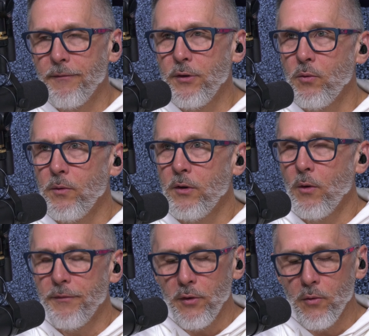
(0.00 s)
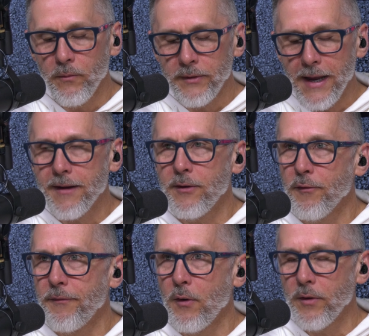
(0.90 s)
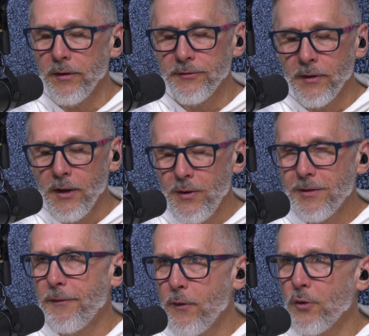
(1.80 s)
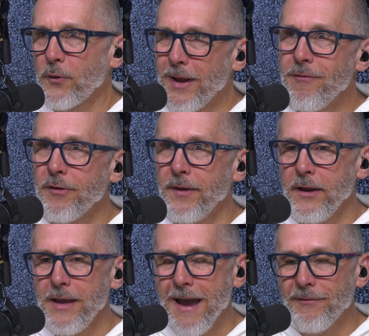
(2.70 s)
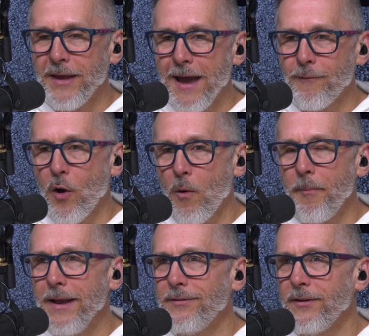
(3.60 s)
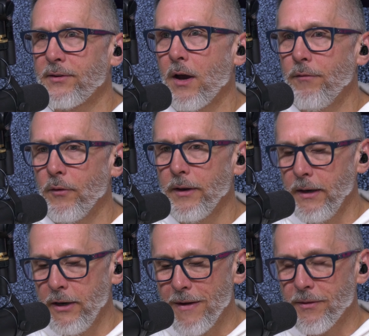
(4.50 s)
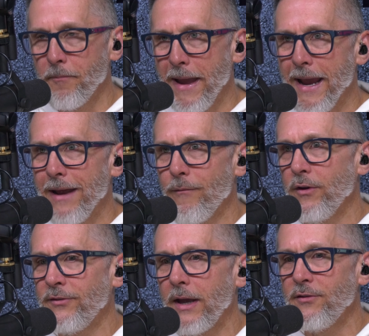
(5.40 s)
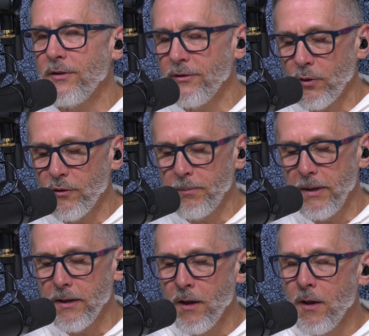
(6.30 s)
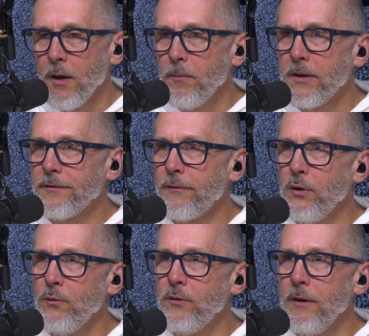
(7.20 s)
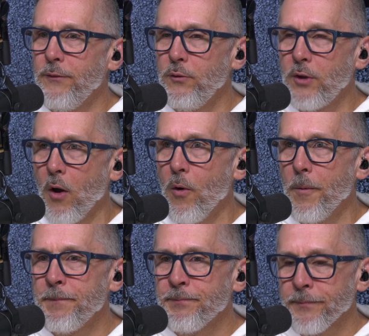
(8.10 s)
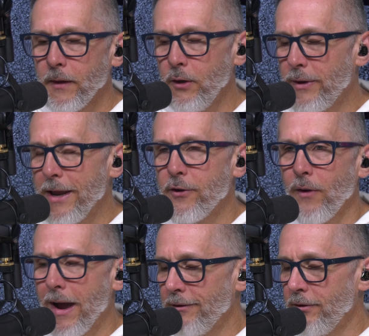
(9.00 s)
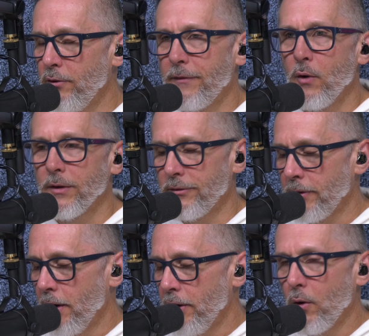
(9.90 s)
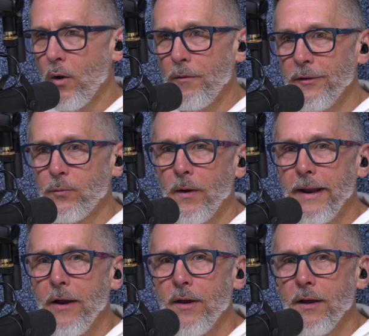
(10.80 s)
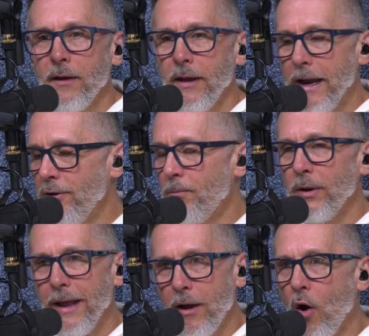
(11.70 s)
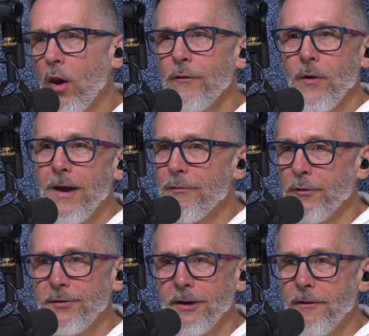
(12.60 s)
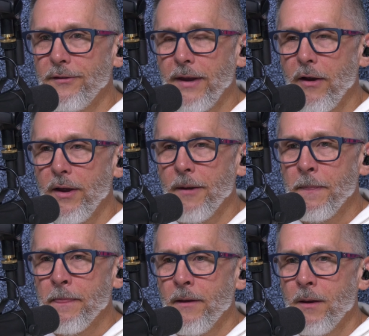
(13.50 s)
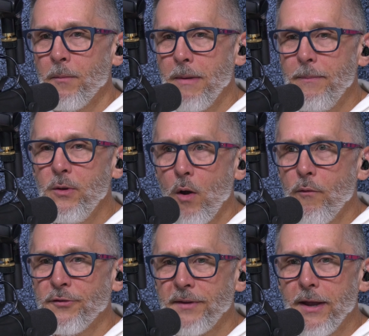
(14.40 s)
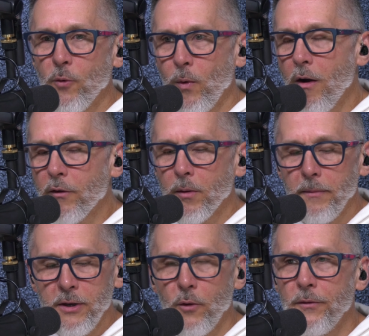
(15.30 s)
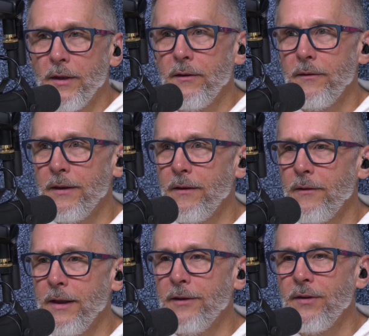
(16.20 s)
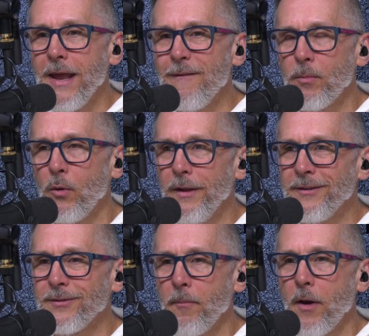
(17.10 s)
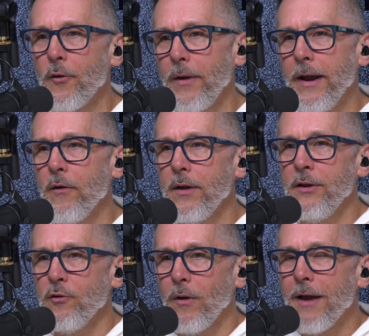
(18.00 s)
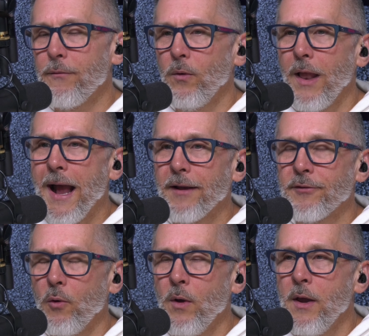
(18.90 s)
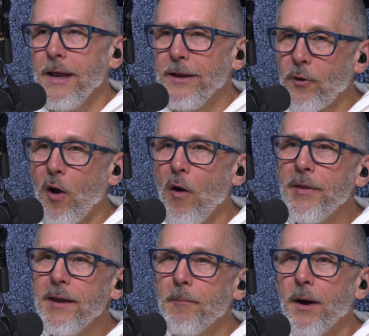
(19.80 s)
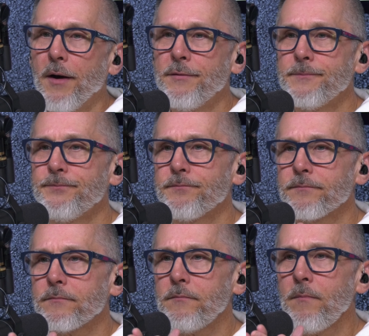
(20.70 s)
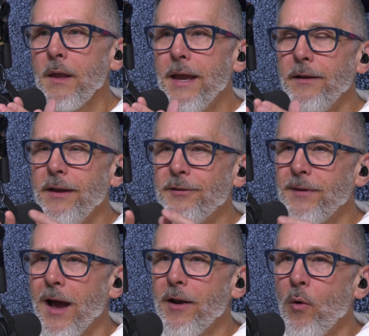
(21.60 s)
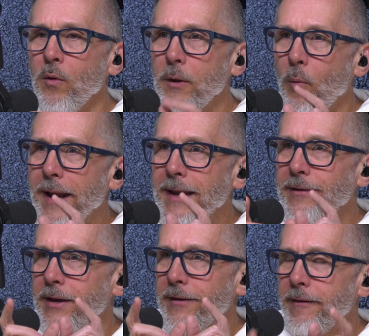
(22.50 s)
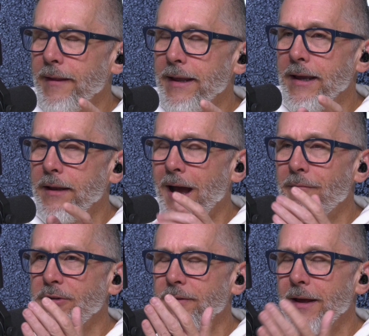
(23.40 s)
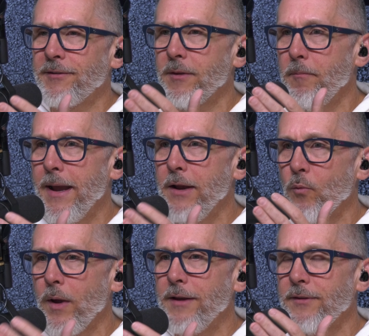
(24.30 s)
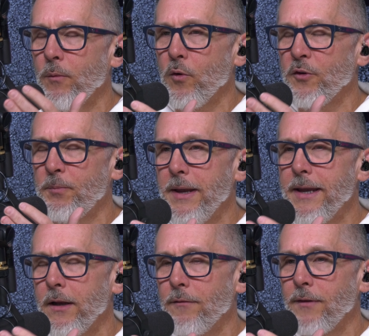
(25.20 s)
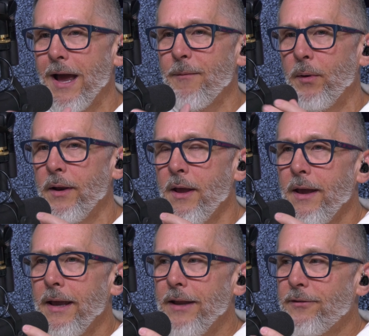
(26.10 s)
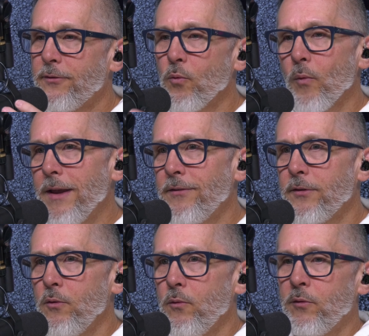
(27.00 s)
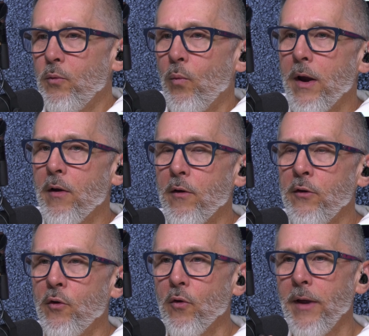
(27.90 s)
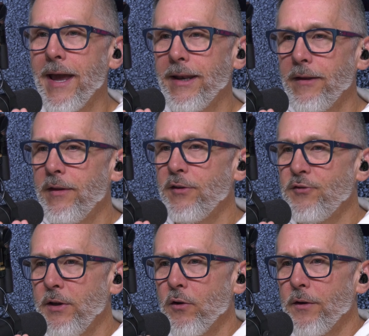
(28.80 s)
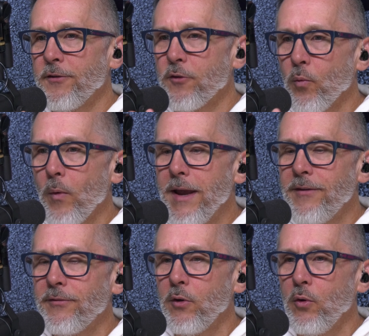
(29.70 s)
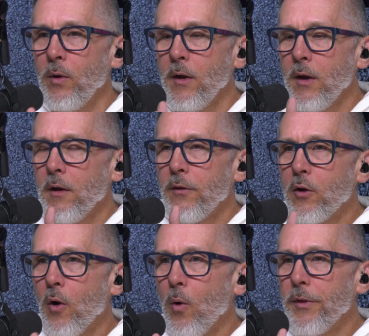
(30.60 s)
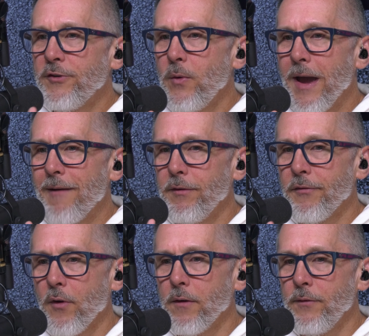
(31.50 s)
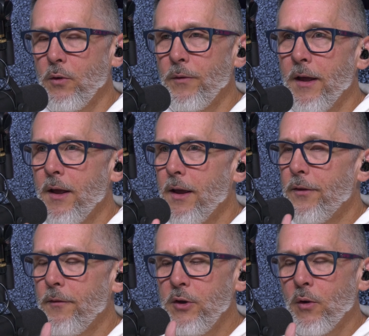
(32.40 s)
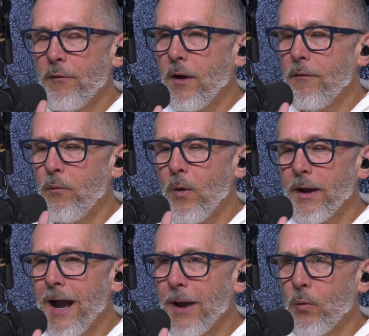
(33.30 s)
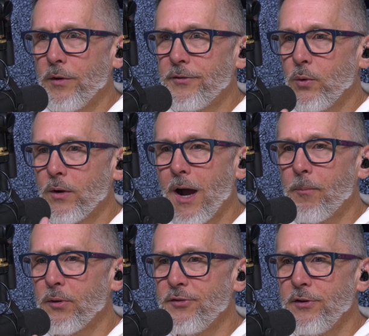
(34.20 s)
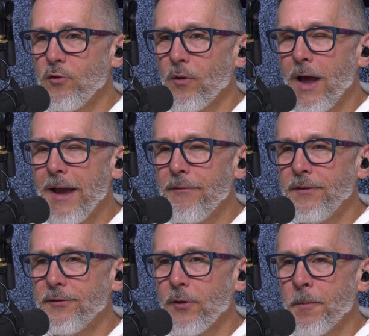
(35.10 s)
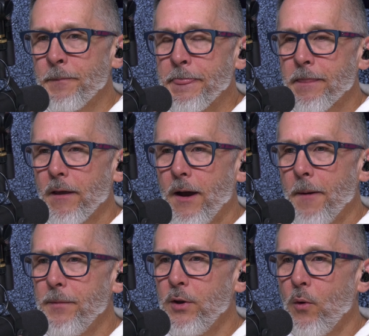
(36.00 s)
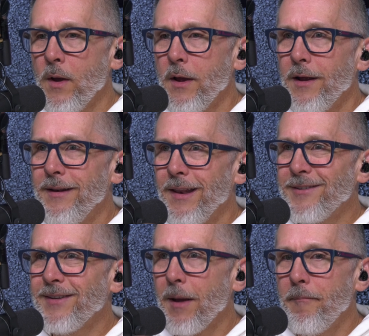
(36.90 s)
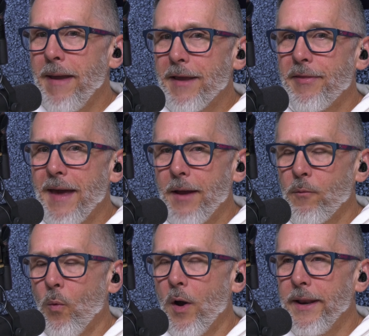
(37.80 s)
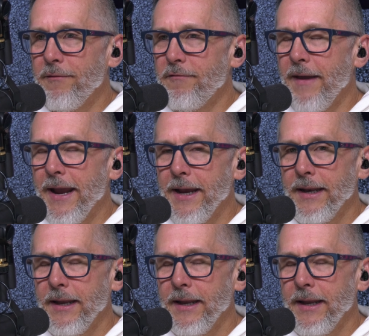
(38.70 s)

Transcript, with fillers: If you you know if you take your focus, you have to focus on everything. You have to have all bases covered, and, and you have to man every station, so to speak. Because if you if you don't, you know, you take your eyes and you focus, you know, on this one area, and you put all of your efforts into this area, but maybe you overstay your welcome, you know, then then it's inevitable that some other area in your life will lack. So it's all the above and it's not only waiting to get to the end obviously that's the main race that we're speaking of life but it's the race to to where you're headed this year it's the race to the goal that you have in front of you that, that you know of, of, what god wants to accomplish in your life and so um, you know let's not make that one in vain and,